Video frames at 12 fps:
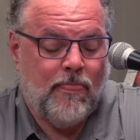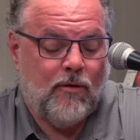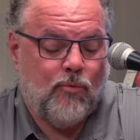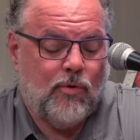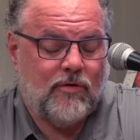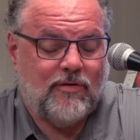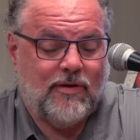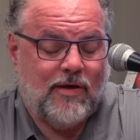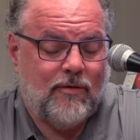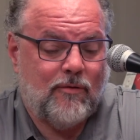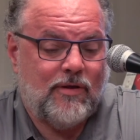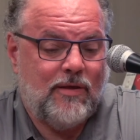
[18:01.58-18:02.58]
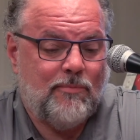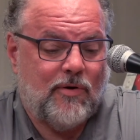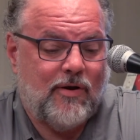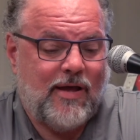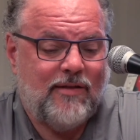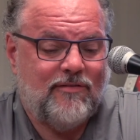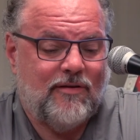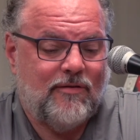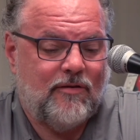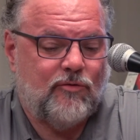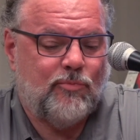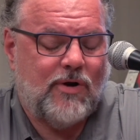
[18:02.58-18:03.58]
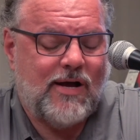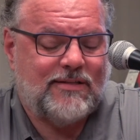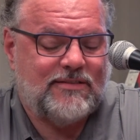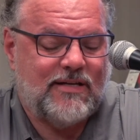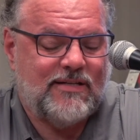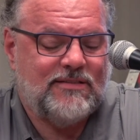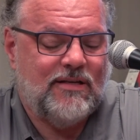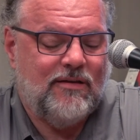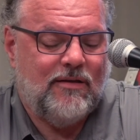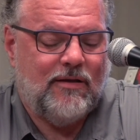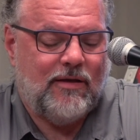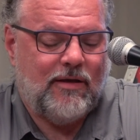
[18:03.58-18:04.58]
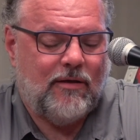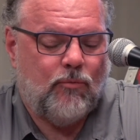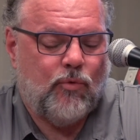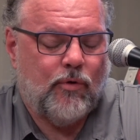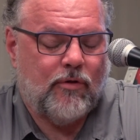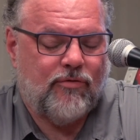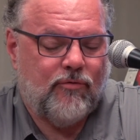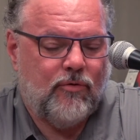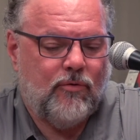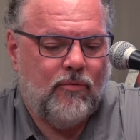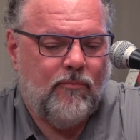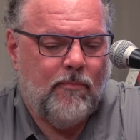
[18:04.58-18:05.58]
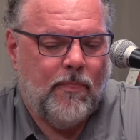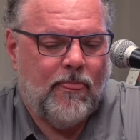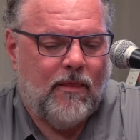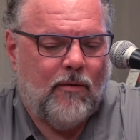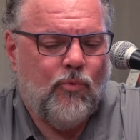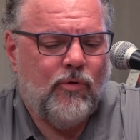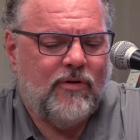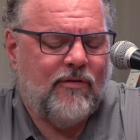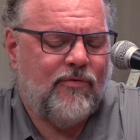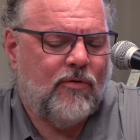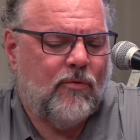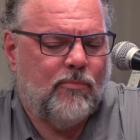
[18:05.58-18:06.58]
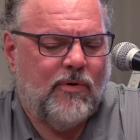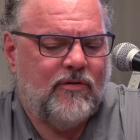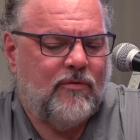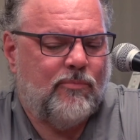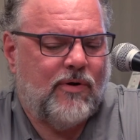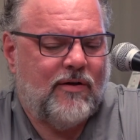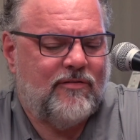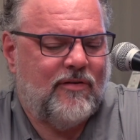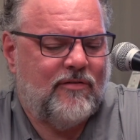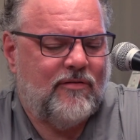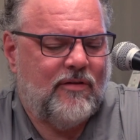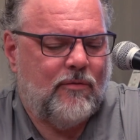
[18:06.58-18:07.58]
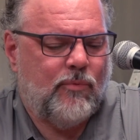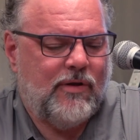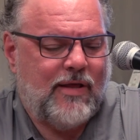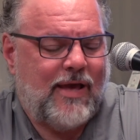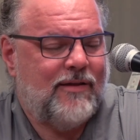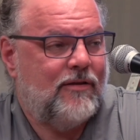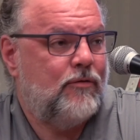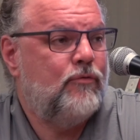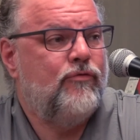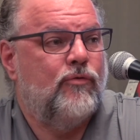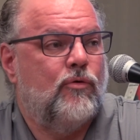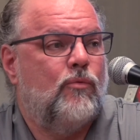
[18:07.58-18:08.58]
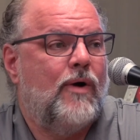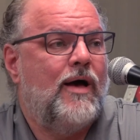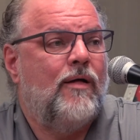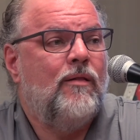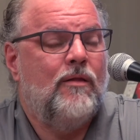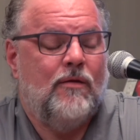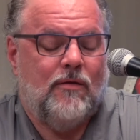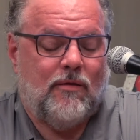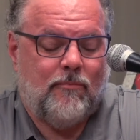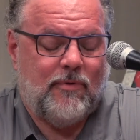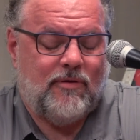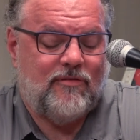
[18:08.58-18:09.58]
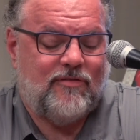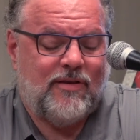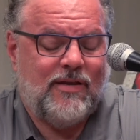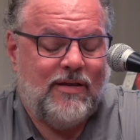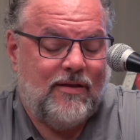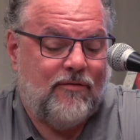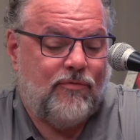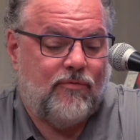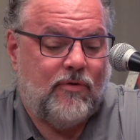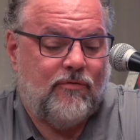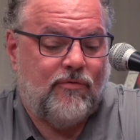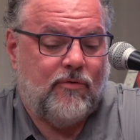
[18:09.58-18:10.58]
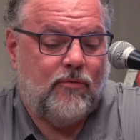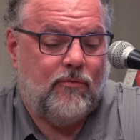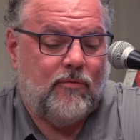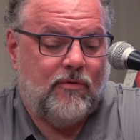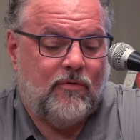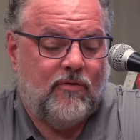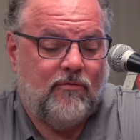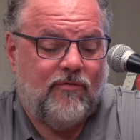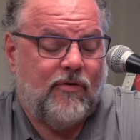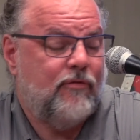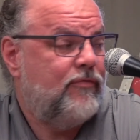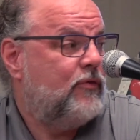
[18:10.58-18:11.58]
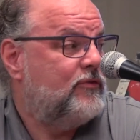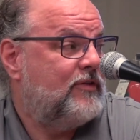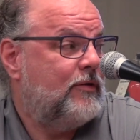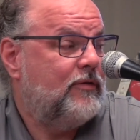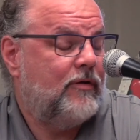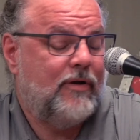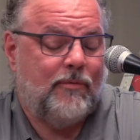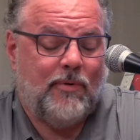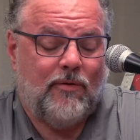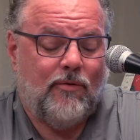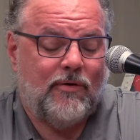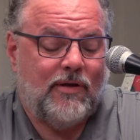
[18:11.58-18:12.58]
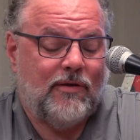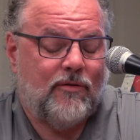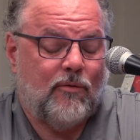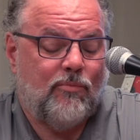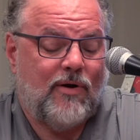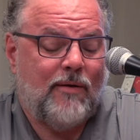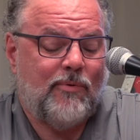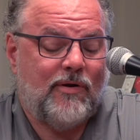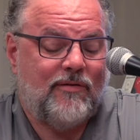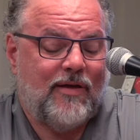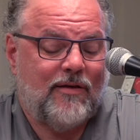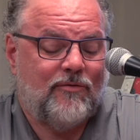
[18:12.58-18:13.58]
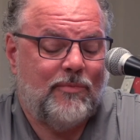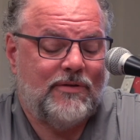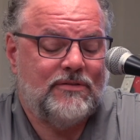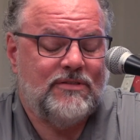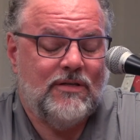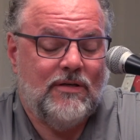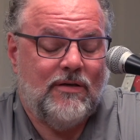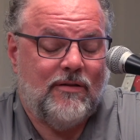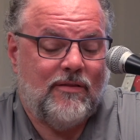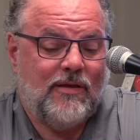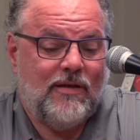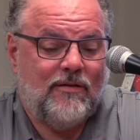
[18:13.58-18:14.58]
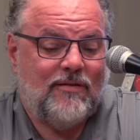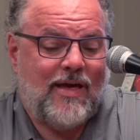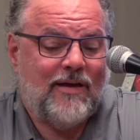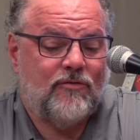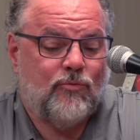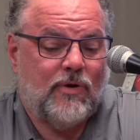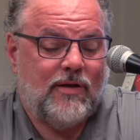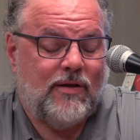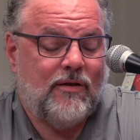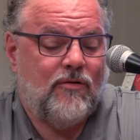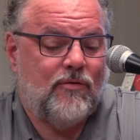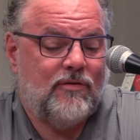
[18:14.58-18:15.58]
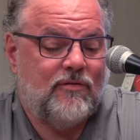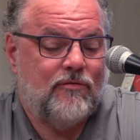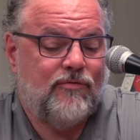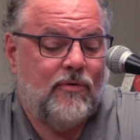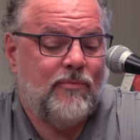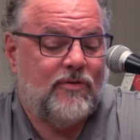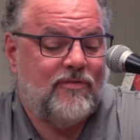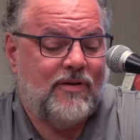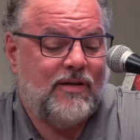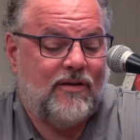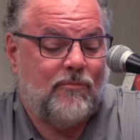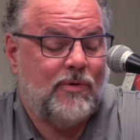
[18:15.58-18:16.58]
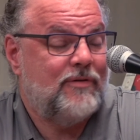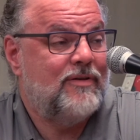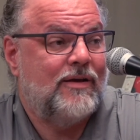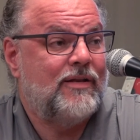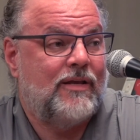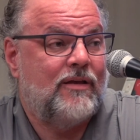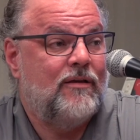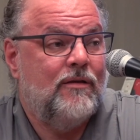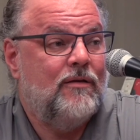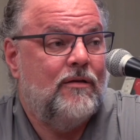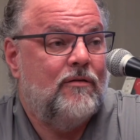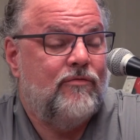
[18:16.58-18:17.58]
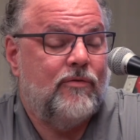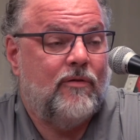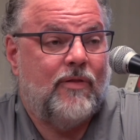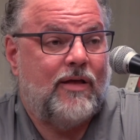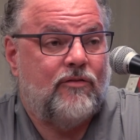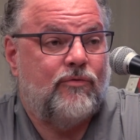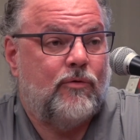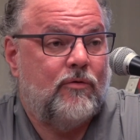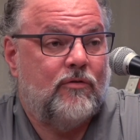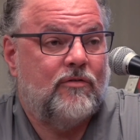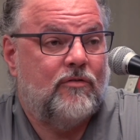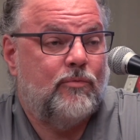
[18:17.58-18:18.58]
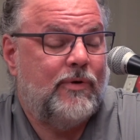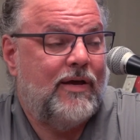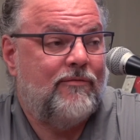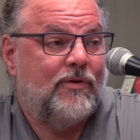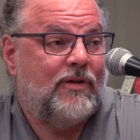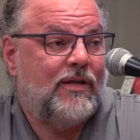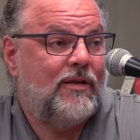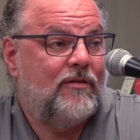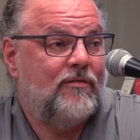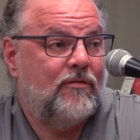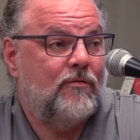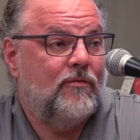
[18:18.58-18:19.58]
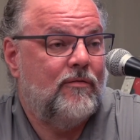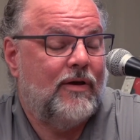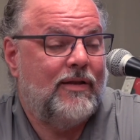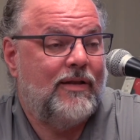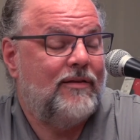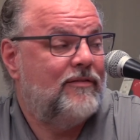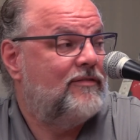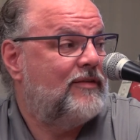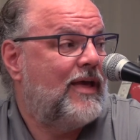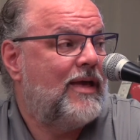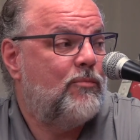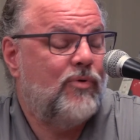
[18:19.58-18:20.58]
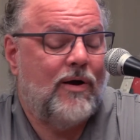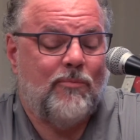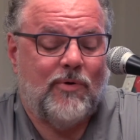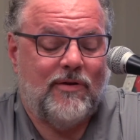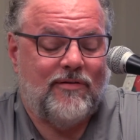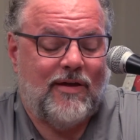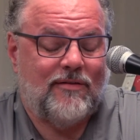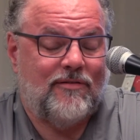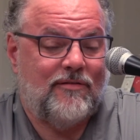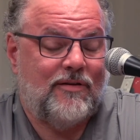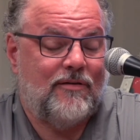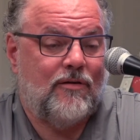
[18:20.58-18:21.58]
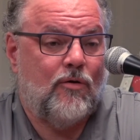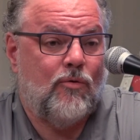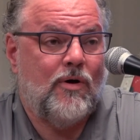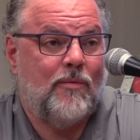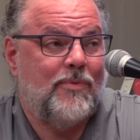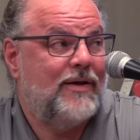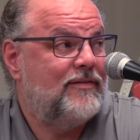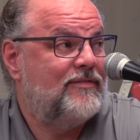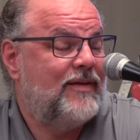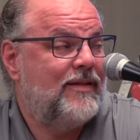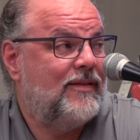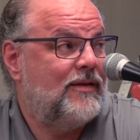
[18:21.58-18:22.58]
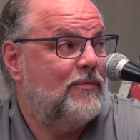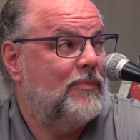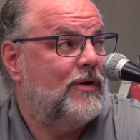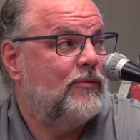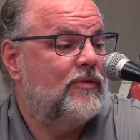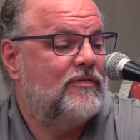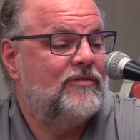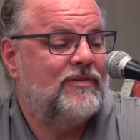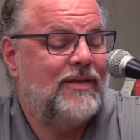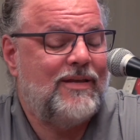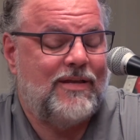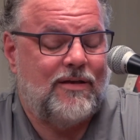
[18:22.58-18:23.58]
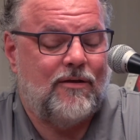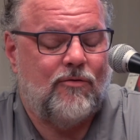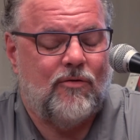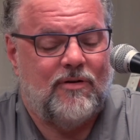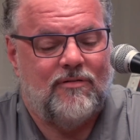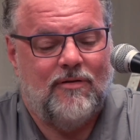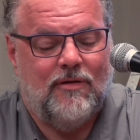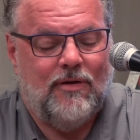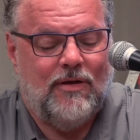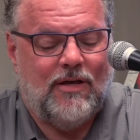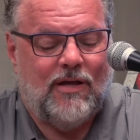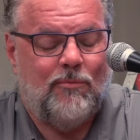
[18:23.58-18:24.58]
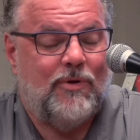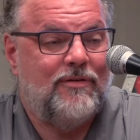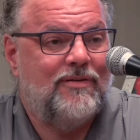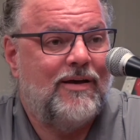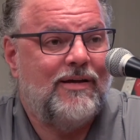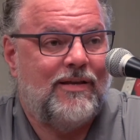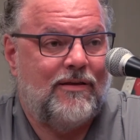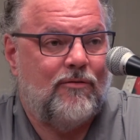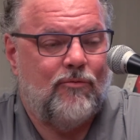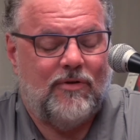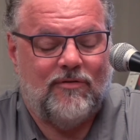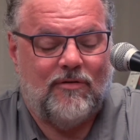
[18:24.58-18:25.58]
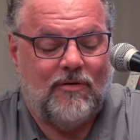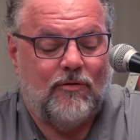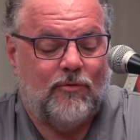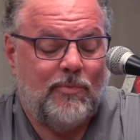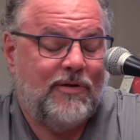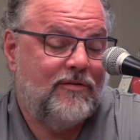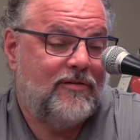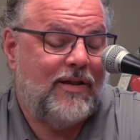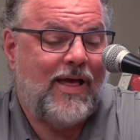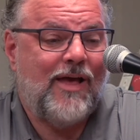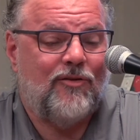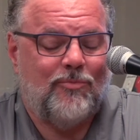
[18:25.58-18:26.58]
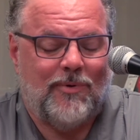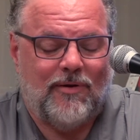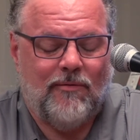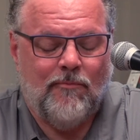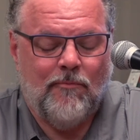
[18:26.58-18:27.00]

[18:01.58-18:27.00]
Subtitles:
work together, keep our heads on this process, and work through a more difficult budget process than we'd had to do for a while. I mean, the city, if our folks out there had been looking at their property tax bills, the tax rate increases from the city have been tiny for the last few years because we haven't needed to. I didn't say property taxes didn't go up. I said the amount the city increased had been tiny in recent years because it has been.